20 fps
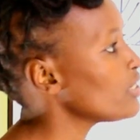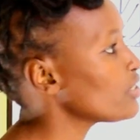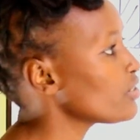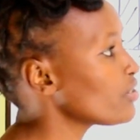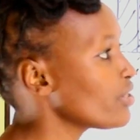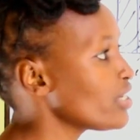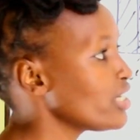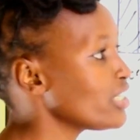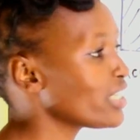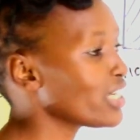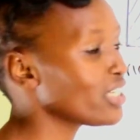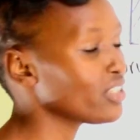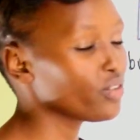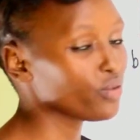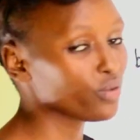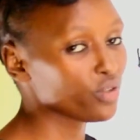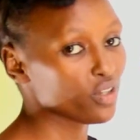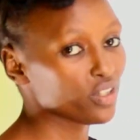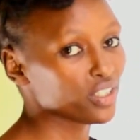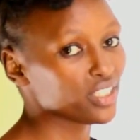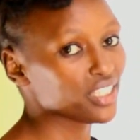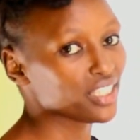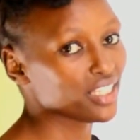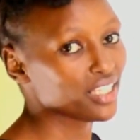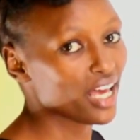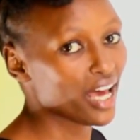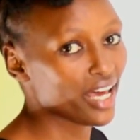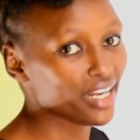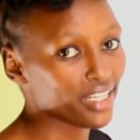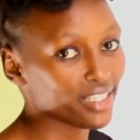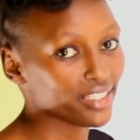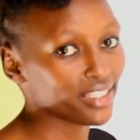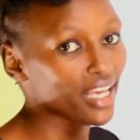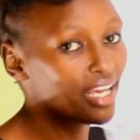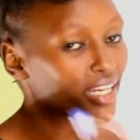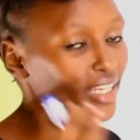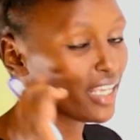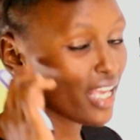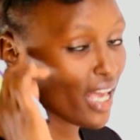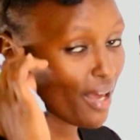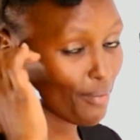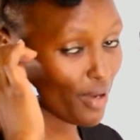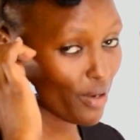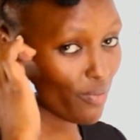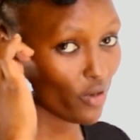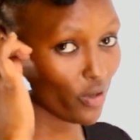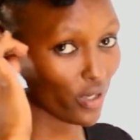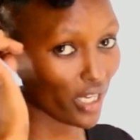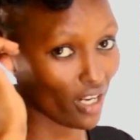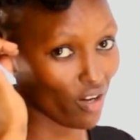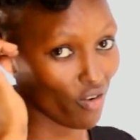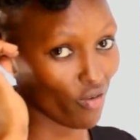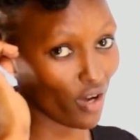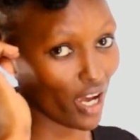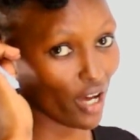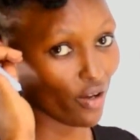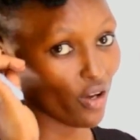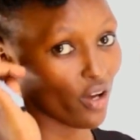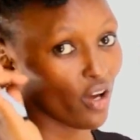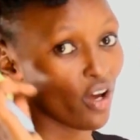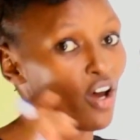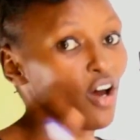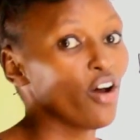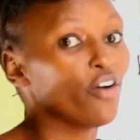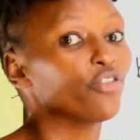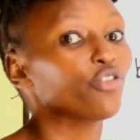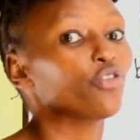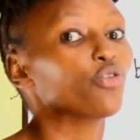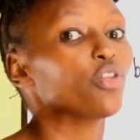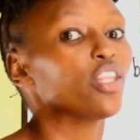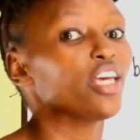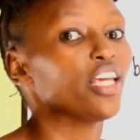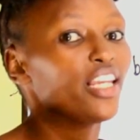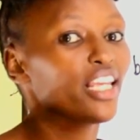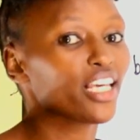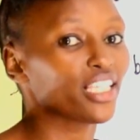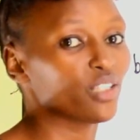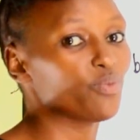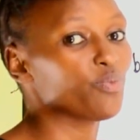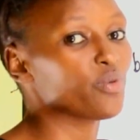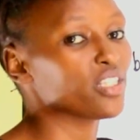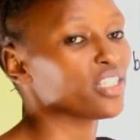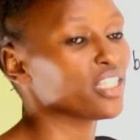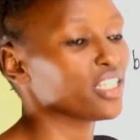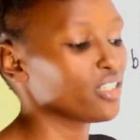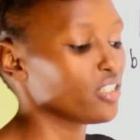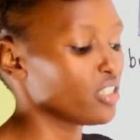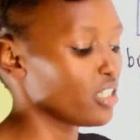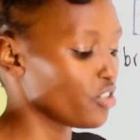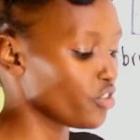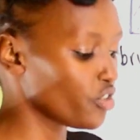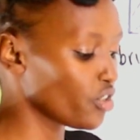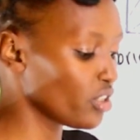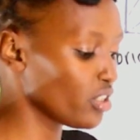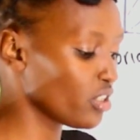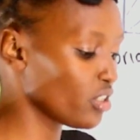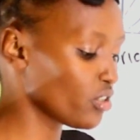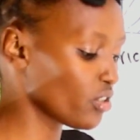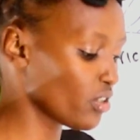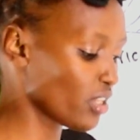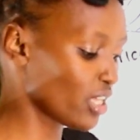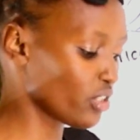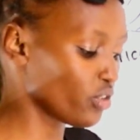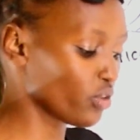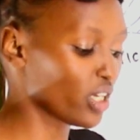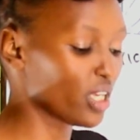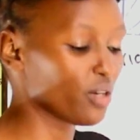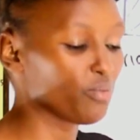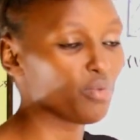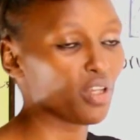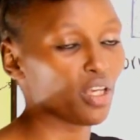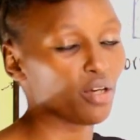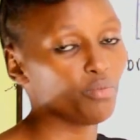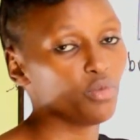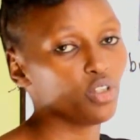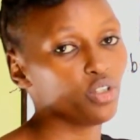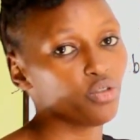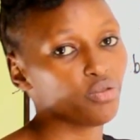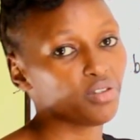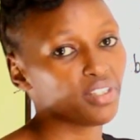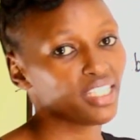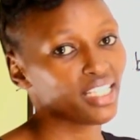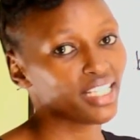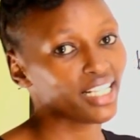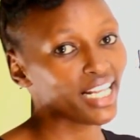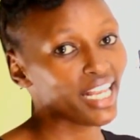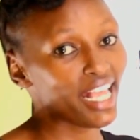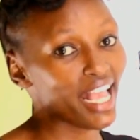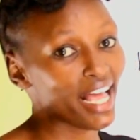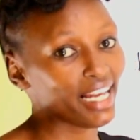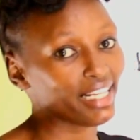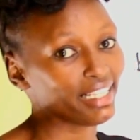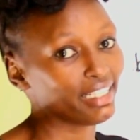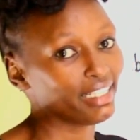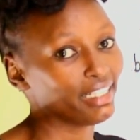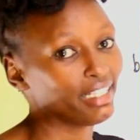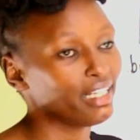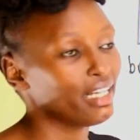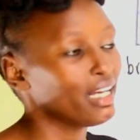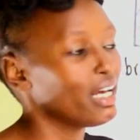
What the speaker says: So in case you don't understand here, maybe you can look up to the next presentation so that you can be able to see clearly